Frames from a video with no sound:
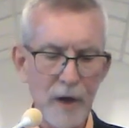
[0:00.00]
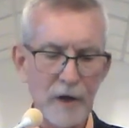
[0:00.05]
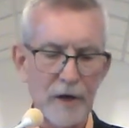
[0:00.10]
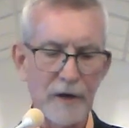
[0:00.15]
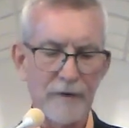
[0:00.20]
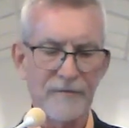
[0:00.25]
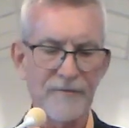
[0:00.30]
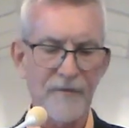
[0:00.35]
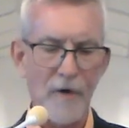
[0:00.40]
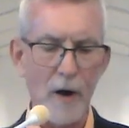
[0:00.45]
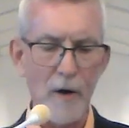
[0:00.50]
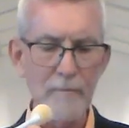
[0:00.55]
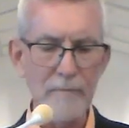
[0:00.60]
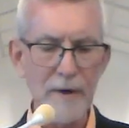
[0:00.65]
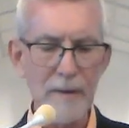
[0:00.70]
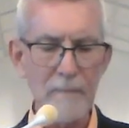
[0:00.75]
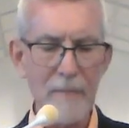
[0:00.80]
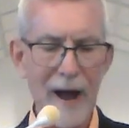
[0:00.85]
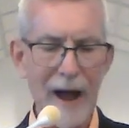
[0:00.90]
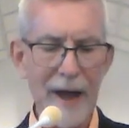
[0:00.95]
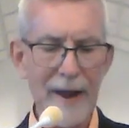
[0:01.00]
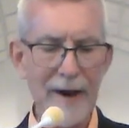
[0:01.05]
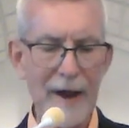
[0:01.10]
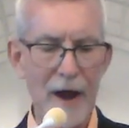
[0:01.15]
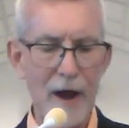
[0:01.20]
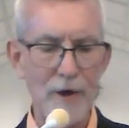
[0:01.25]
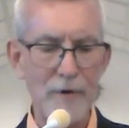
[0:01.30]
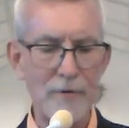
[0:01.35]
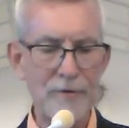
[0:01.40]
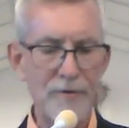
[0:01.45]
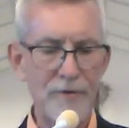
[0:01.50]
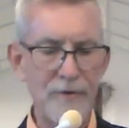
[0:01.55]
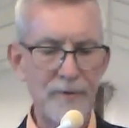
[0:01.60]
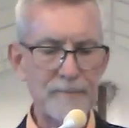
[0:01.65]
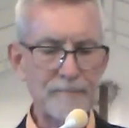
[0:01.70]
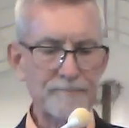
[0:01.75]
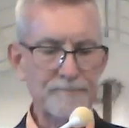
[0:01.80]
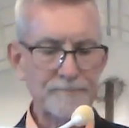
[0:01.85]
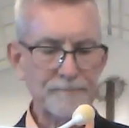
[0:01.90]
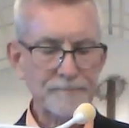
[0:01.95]
confirmed it by an oath
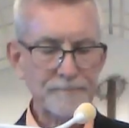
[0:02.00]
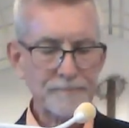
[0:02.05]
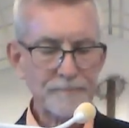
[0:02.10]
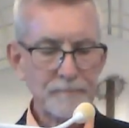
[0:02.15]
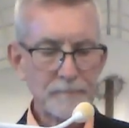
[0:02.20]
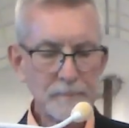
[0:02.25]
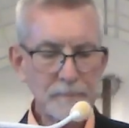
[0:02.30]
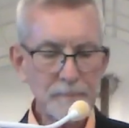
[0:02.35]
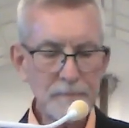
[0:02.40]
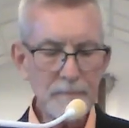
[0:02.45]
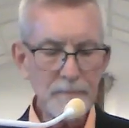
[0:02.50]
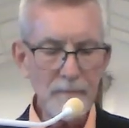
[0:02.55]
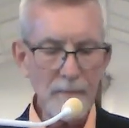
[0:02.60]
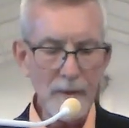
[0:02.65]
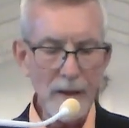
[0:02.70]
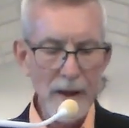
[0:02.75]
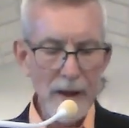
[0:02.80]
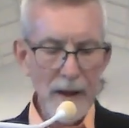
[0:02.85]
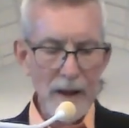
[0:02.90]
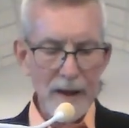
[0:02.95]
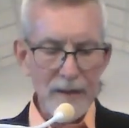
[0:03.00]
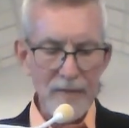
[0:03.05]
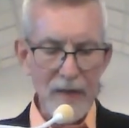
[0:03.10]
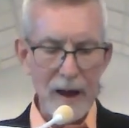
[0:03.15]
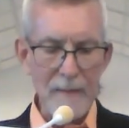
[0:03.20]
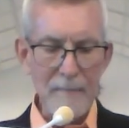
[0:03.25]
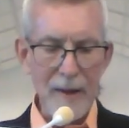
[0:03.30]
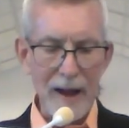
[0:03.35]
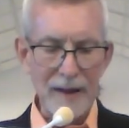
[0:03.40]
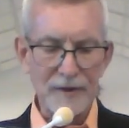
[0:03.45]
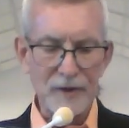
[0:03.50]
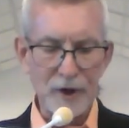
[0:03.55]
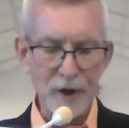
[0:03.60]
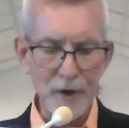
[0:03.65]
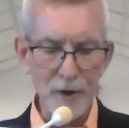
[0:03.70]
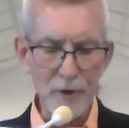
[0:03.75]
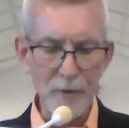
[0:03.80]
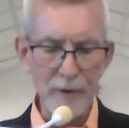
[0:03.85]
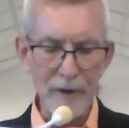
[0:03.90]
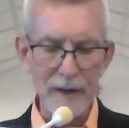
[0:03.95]
that by
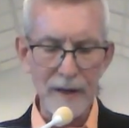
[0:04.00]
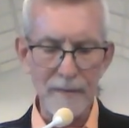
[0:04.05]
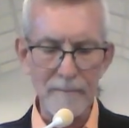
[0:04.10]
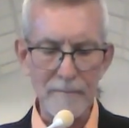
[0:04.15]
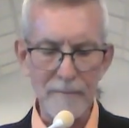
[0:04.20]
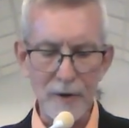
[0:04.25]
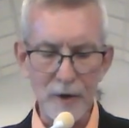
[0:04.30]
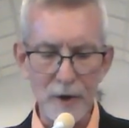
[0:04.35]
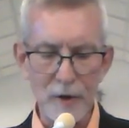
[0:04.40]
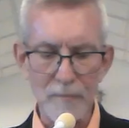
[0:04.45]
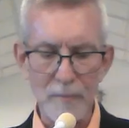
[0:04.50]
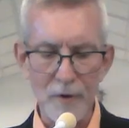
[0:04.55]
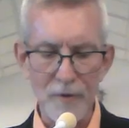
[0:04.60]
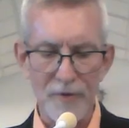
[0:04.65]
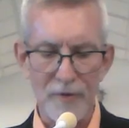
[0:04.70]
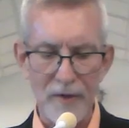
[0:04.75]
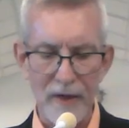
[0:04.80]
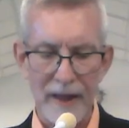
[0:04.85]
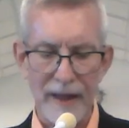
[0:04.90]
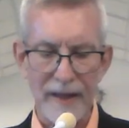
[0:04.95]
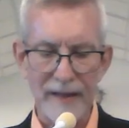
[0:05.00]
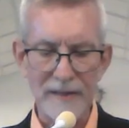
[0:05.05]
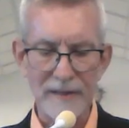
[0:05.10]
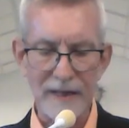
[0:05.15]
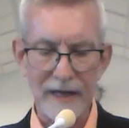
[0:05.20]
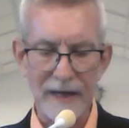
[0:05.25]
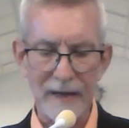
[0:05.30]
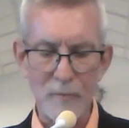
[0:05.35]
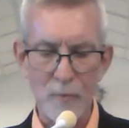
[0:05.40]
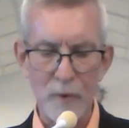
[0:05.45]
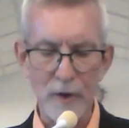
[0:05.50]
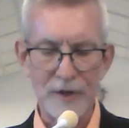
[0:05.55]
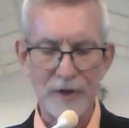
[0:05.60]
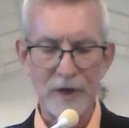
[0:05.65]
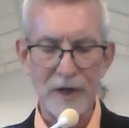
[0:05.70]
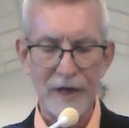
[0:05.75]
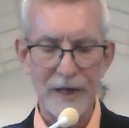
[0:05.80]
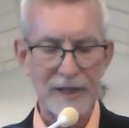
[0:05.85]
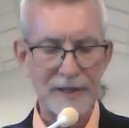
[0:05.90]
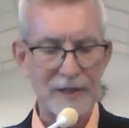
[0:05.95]
two immutable things in which
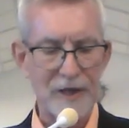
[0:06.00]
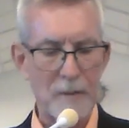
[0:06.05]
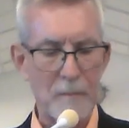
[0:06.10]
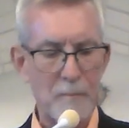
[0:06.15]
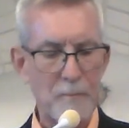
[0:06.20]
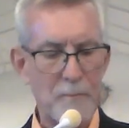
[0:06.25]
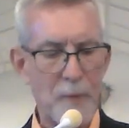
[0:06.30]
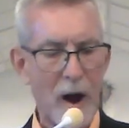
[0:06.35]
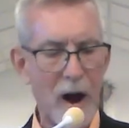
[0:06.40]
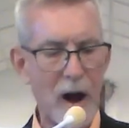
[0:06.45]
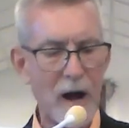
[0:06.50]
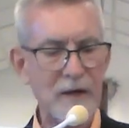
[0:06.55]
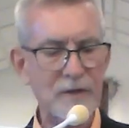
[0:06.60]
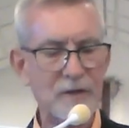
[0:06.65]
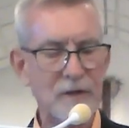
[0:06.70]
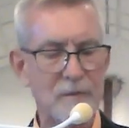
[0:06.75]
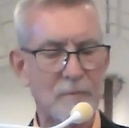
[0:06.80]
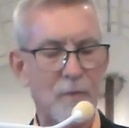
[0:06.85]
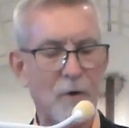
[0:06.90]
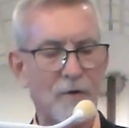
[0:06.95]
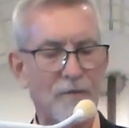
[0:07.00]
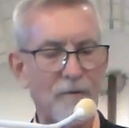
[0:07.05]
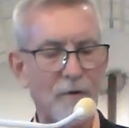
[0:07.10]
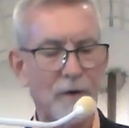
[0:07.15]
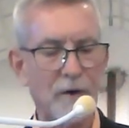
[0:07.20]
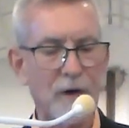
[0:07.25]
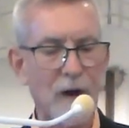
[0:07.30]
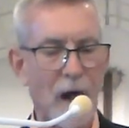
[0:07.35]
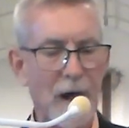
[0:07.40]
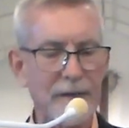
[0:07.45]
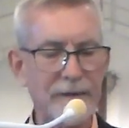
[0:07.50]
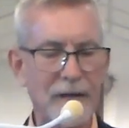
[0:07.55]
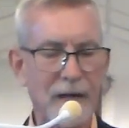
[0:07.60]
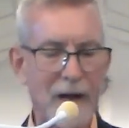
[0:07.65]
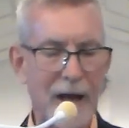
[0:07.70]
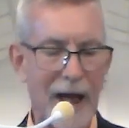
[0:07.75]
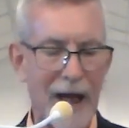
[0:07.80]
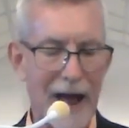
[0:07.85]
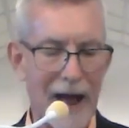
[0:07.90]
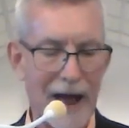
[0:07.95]
it is impossible for God to
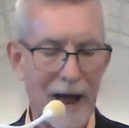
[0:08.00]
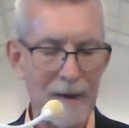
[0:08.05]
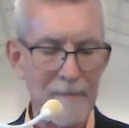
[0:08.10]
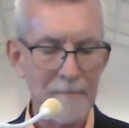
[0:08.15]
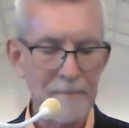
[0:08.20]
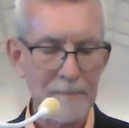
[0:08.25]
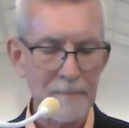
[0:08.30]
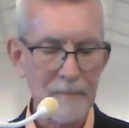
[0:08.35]
lie,